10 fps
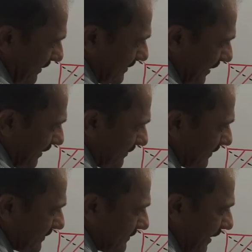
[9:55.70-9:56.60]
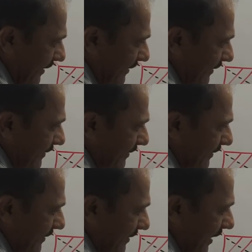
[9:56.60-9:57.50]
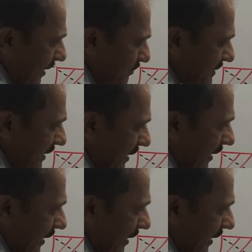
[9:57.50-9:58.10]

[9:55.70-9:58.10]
These are the standard graphs